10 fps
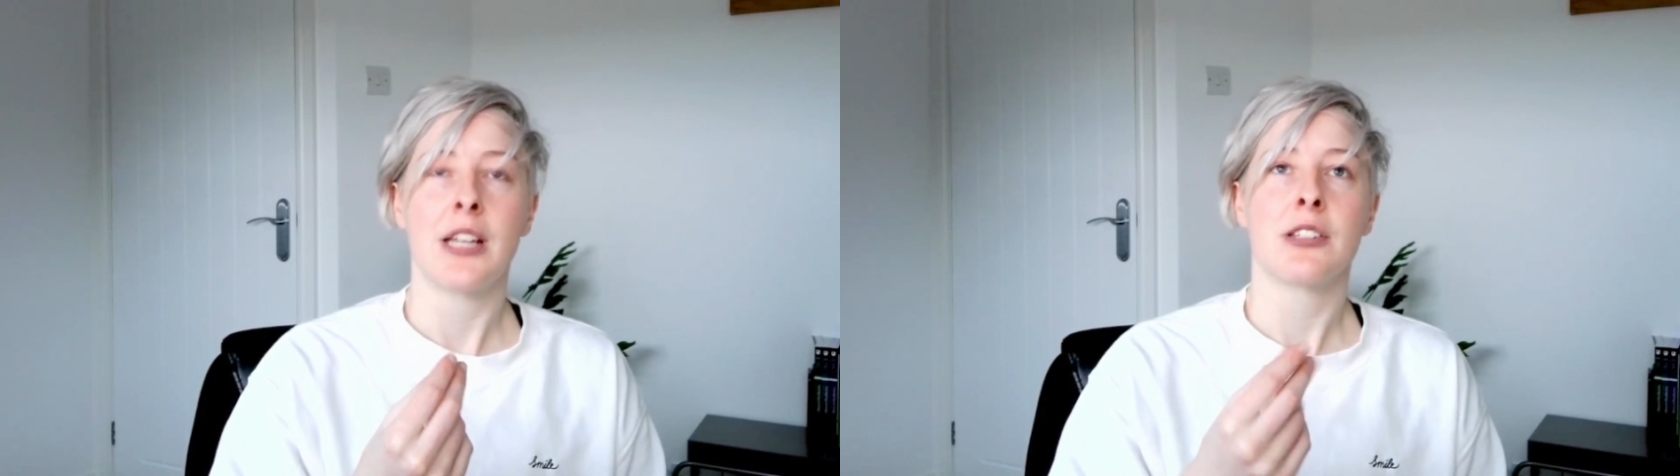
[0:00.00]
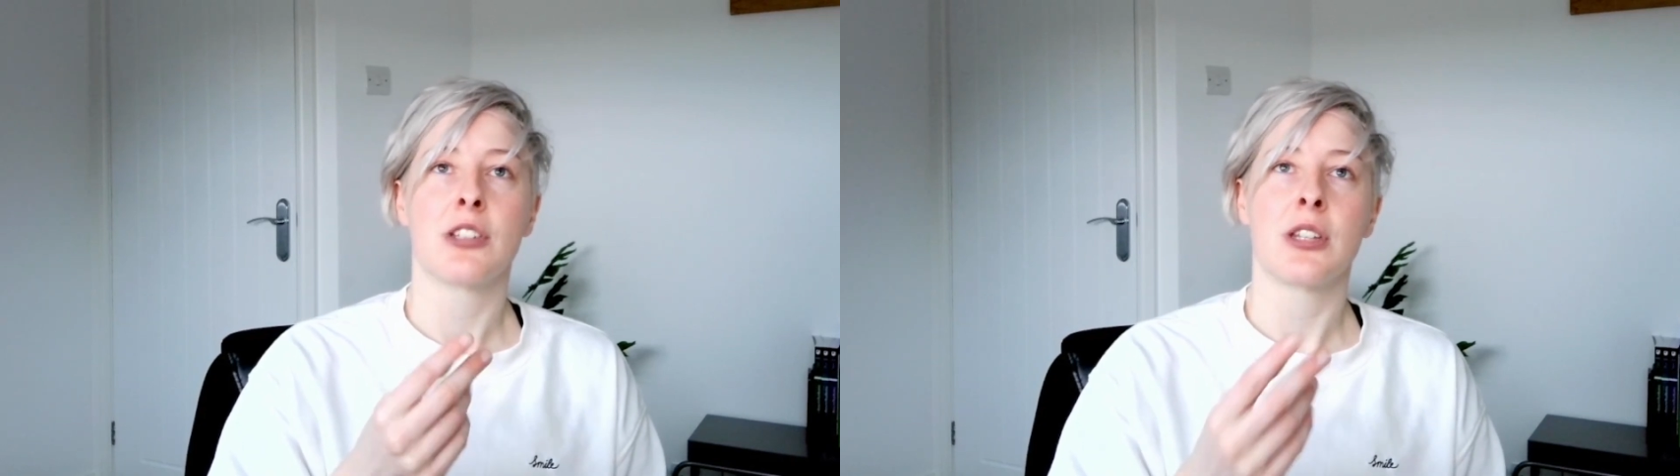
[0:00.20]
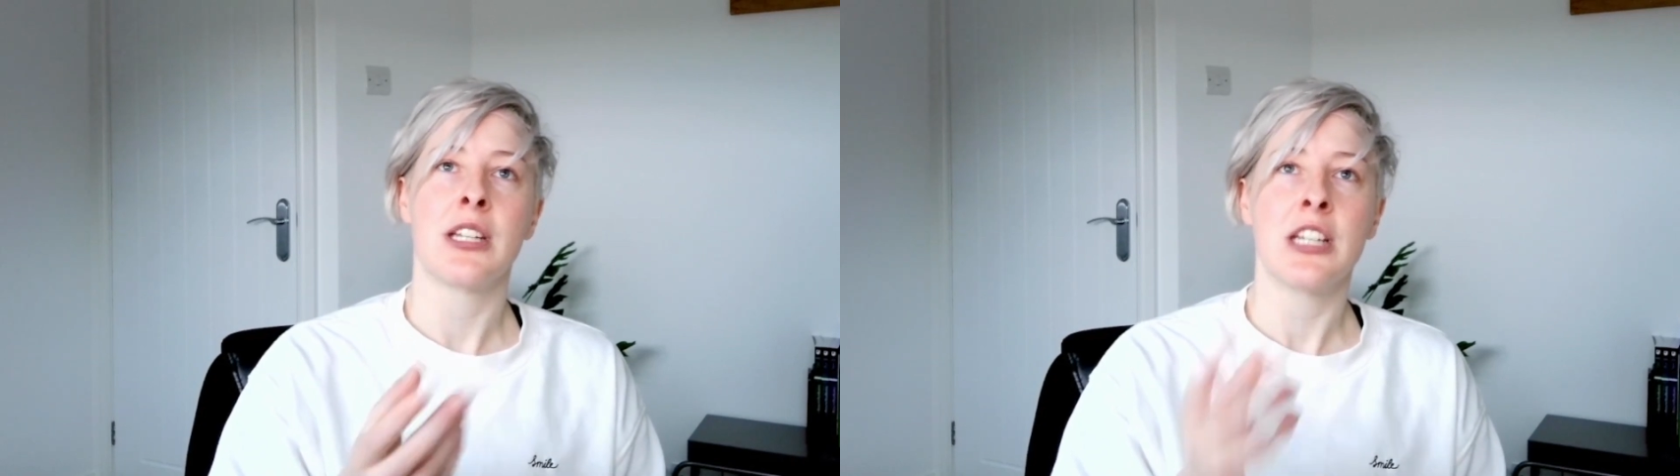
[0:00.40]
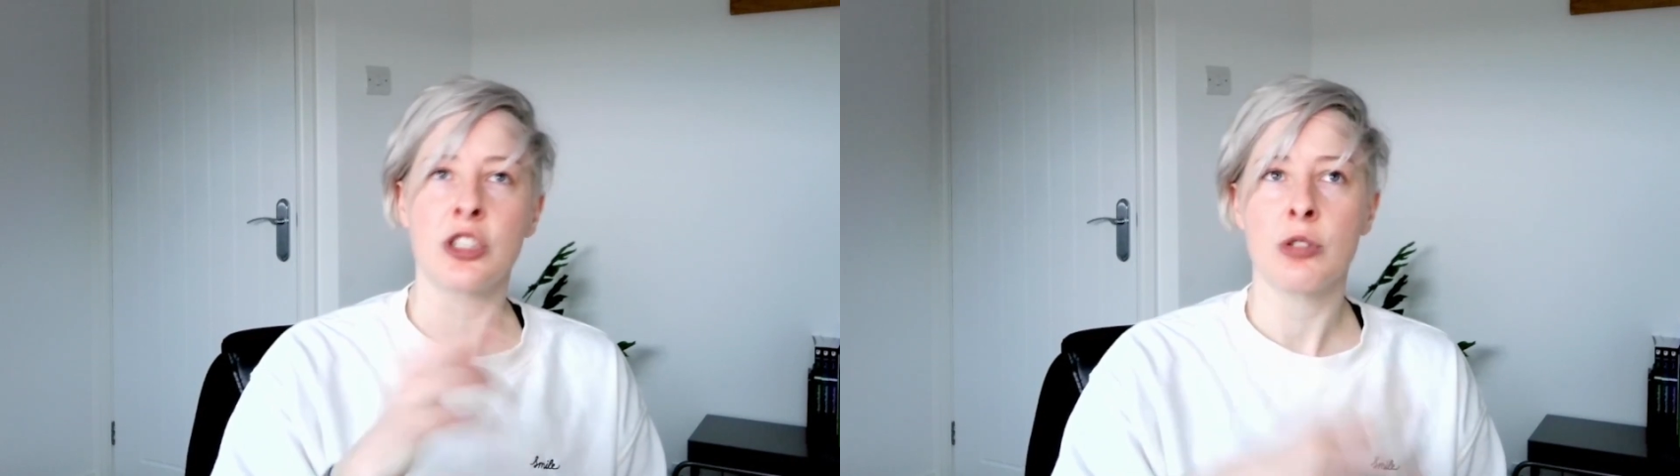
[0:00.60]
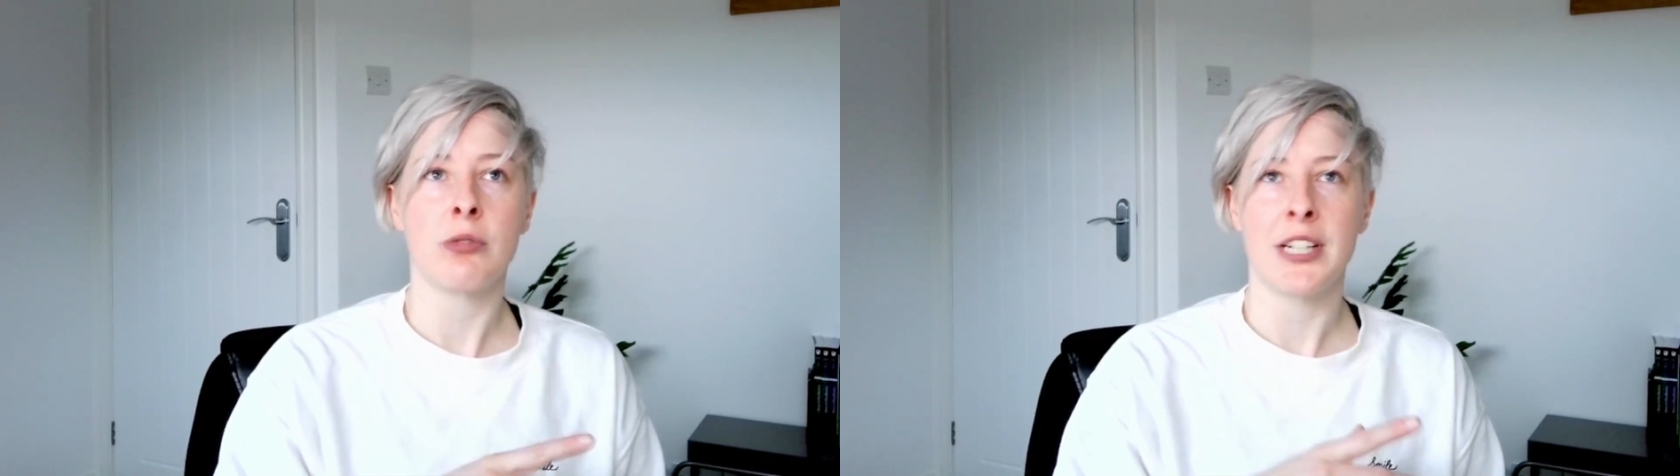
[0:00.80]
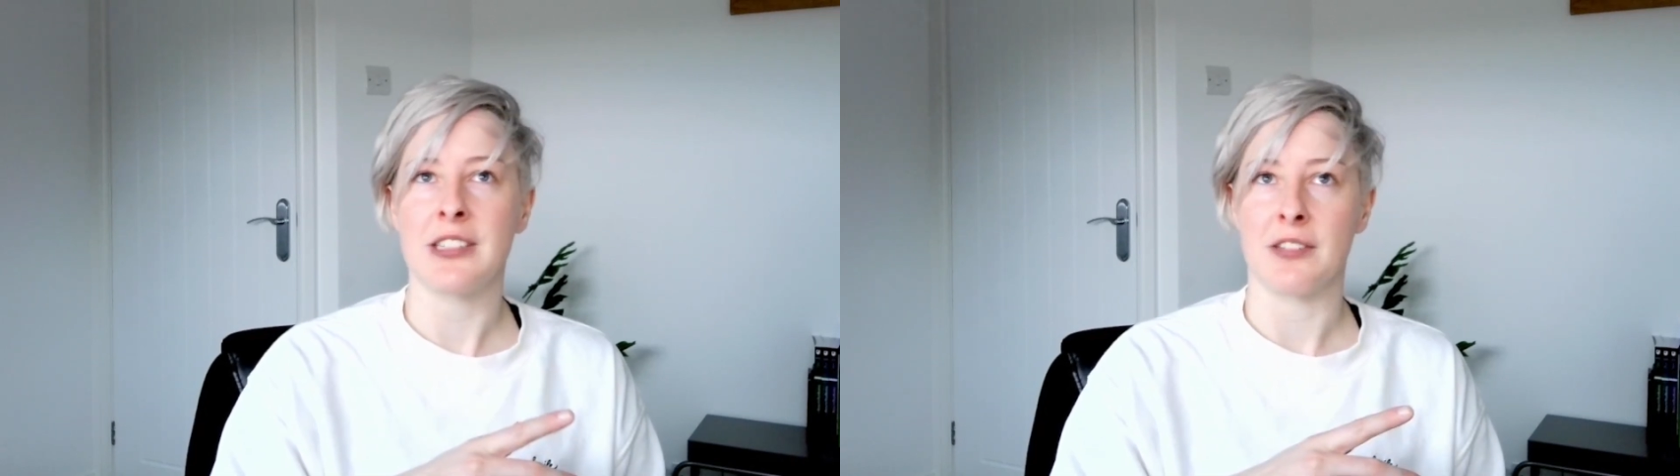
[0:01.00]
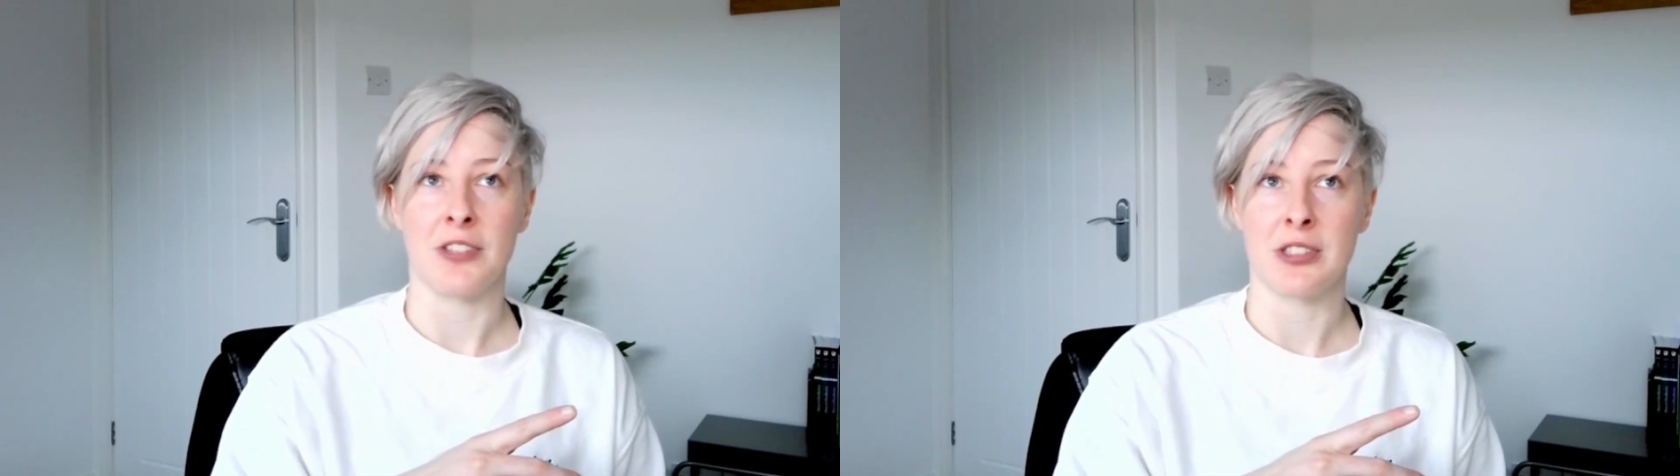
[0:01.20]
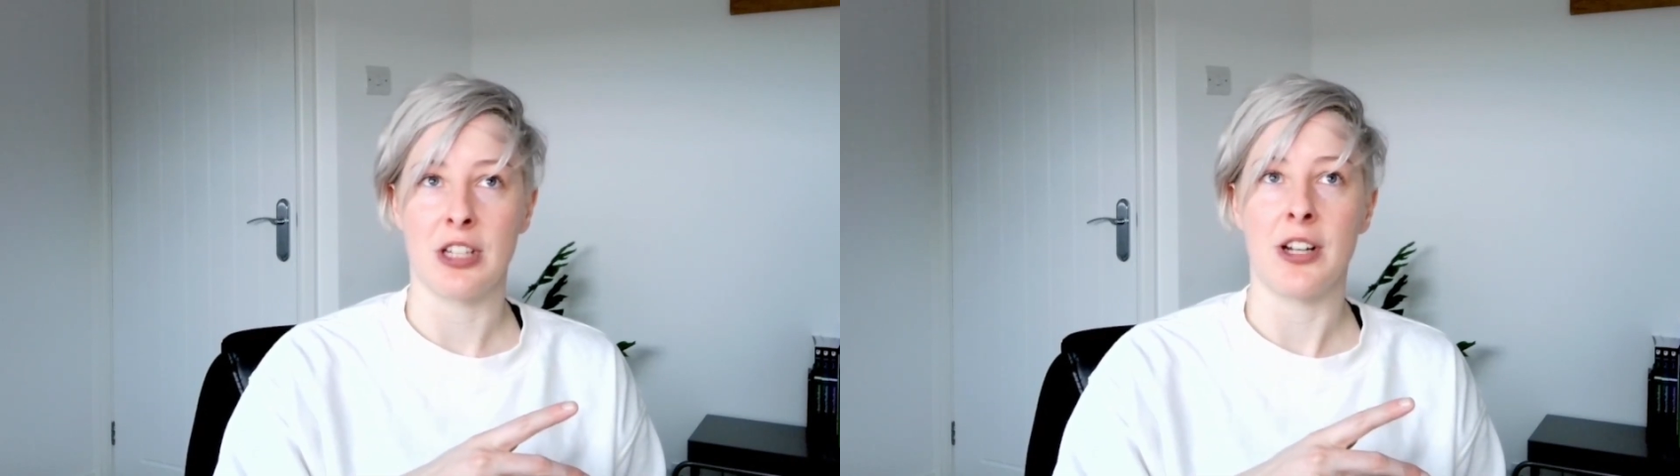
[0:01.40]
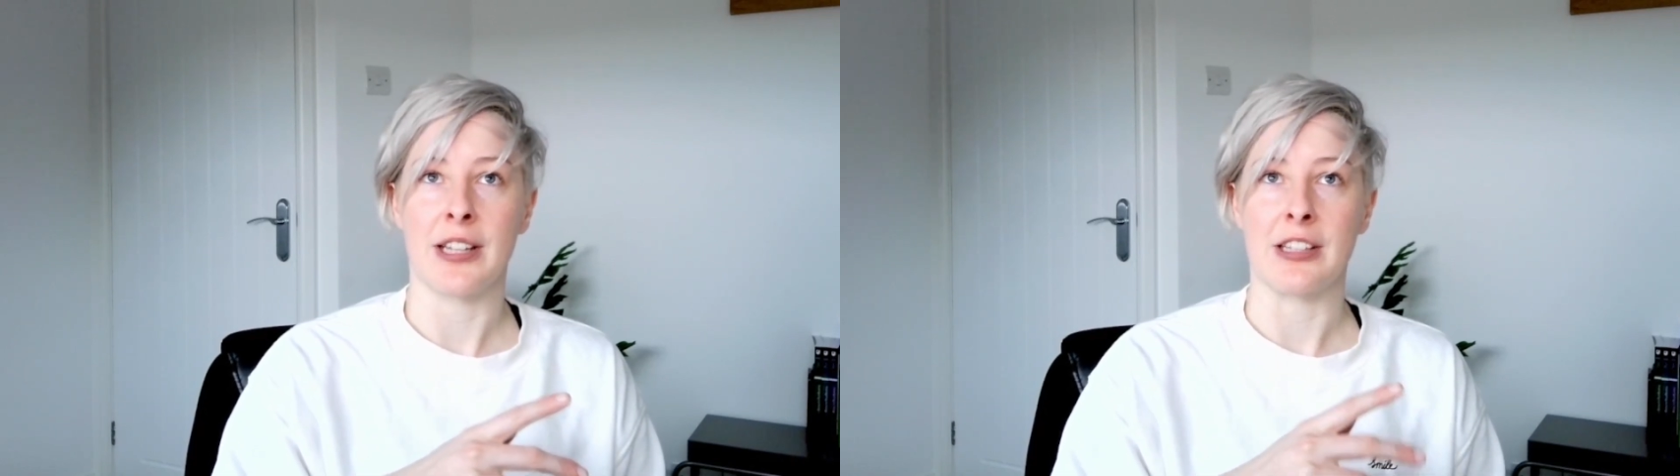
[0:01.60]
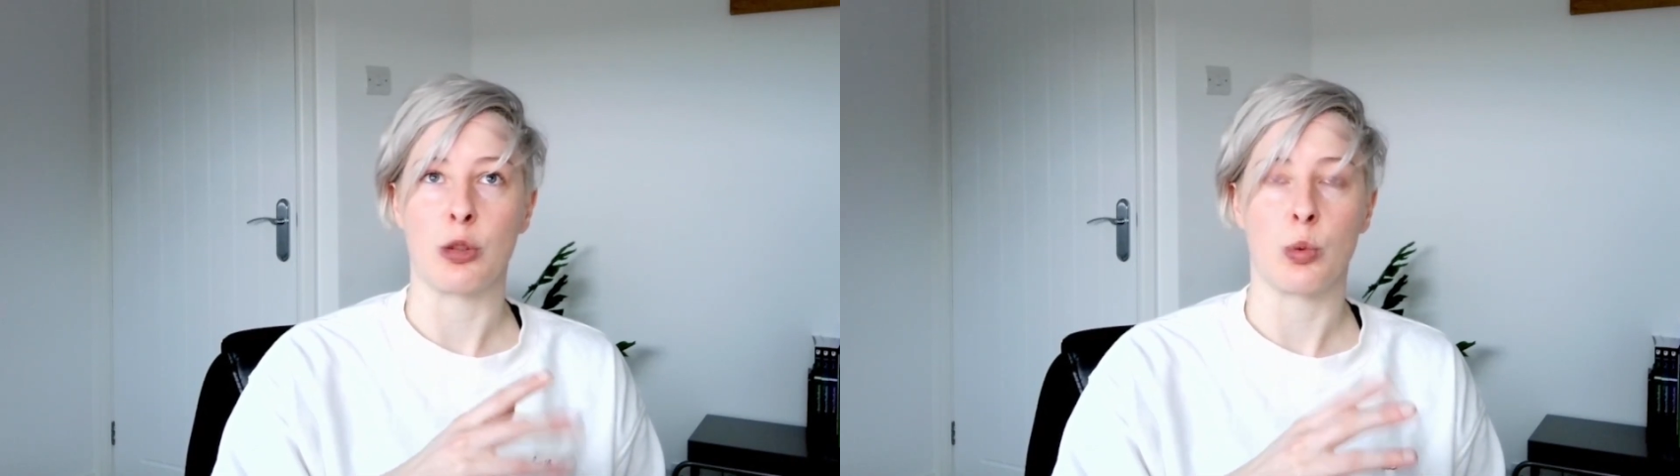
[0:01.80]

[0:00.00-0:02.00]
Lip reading: So the initial reason for starting this